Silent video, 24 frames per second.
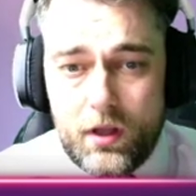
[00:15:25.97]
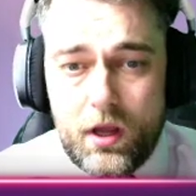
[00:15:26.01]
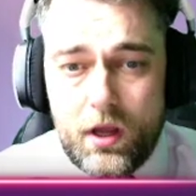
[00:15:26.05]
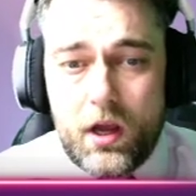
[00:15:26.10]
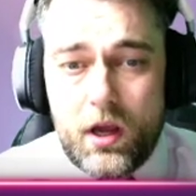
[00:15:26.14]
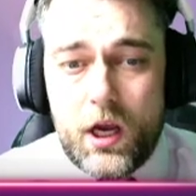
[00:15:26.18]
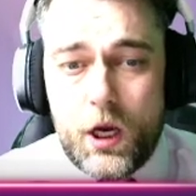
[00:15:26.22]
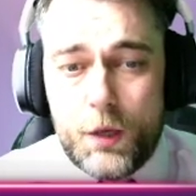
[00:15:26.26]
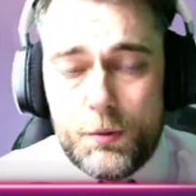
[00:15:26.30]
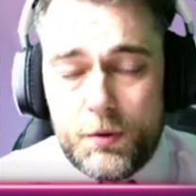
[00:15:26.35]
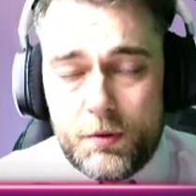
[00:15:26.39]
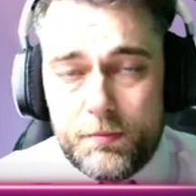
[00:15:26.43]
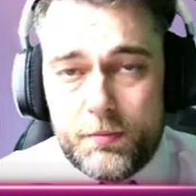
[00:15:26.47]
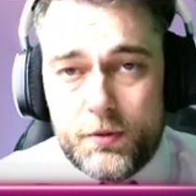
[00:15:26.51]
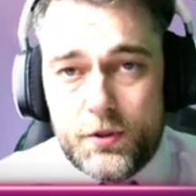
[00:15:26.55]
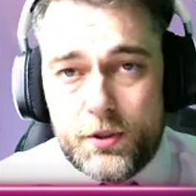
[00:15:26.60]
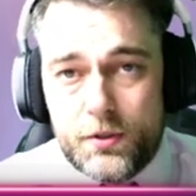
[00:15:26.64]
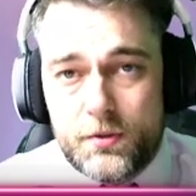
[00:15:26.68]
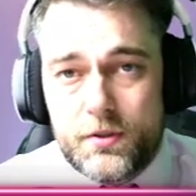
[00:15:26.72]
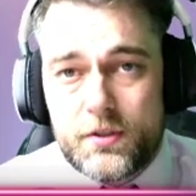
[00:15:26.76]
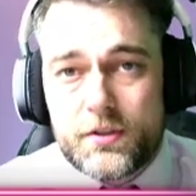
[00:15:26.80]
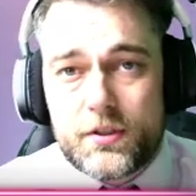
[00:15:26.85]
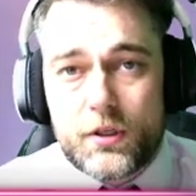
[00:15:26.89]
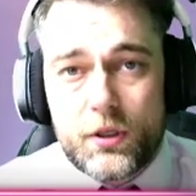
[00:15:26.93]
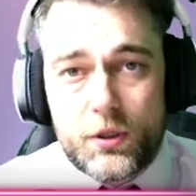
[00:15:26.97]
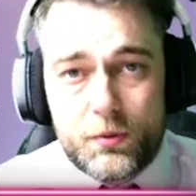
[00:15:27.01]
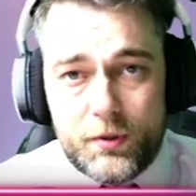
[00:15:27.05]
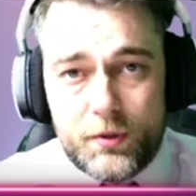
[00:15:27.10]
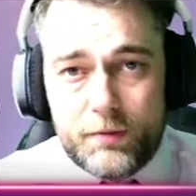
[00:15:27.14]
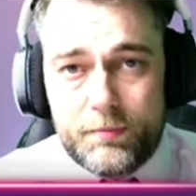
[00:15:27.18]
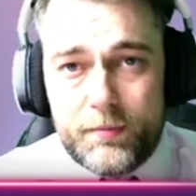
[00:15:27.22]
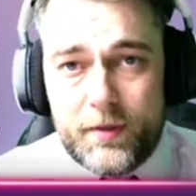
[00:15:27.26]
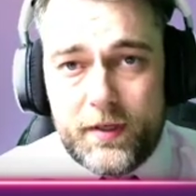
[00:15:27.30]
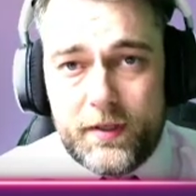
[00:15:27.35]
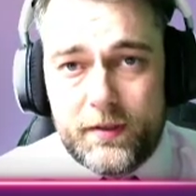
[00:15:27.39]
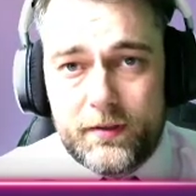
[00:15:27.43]
I hope you've been doing this along with
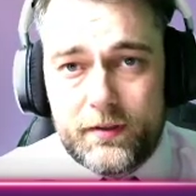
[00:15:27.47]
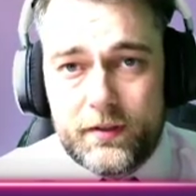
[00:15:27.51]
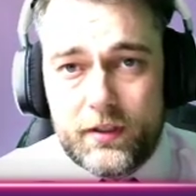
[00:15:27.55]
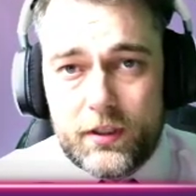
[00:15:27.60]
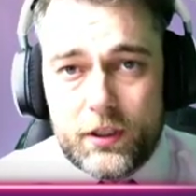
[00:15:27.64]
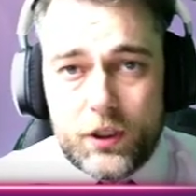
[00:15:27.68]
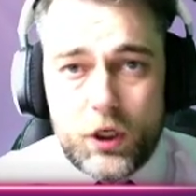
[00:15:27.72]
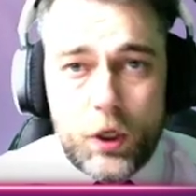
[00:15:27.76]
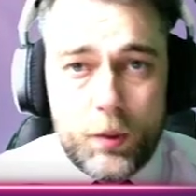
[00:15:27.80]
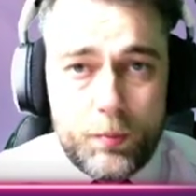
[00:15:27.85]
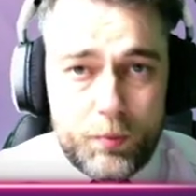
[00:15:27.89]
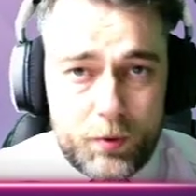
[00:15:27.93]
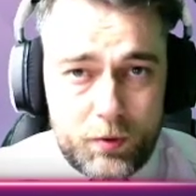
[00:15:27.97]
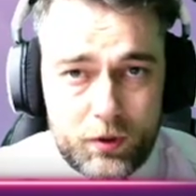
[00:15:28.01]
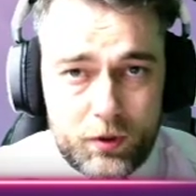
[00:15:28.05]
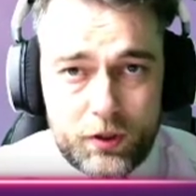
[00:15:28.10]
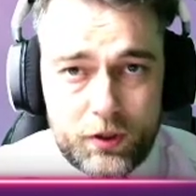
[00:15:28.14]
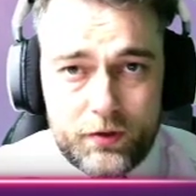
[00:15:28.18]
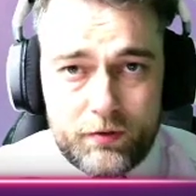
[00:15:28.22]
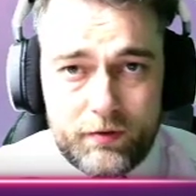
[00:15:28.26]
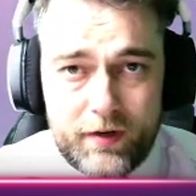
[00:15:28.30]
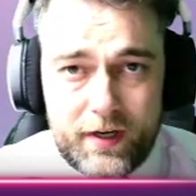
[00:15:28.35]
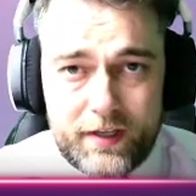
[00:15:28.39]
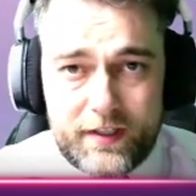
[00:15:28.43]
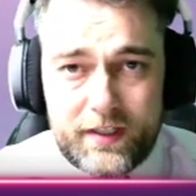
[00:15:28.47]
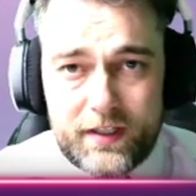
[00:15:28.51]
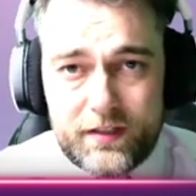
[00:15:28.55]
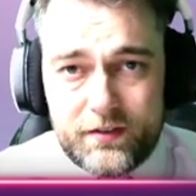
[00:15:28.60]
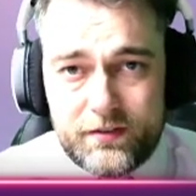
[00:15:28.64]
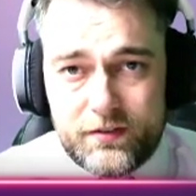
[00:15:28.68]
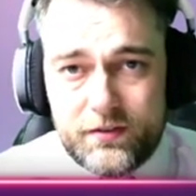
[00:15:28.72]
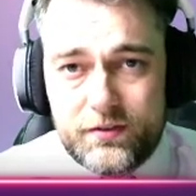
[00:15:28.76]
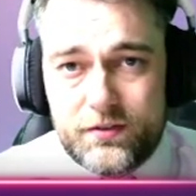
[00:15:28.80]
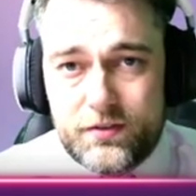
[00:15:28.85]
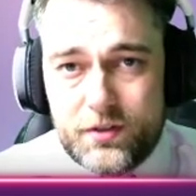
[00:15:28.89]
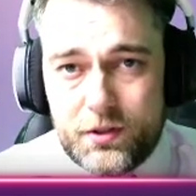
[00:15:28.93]
me, and I hope you got the right
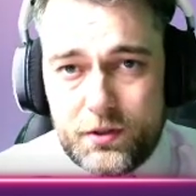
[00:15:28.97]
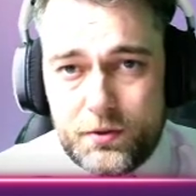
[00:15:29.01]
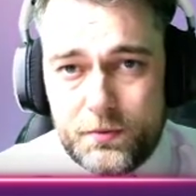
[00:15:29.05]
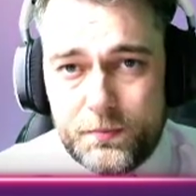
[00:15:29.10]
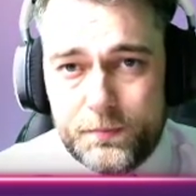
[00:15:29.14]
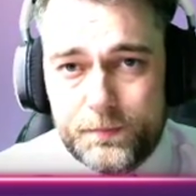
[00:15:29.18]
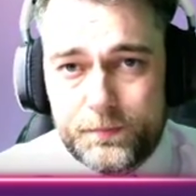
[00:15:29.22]
answers too.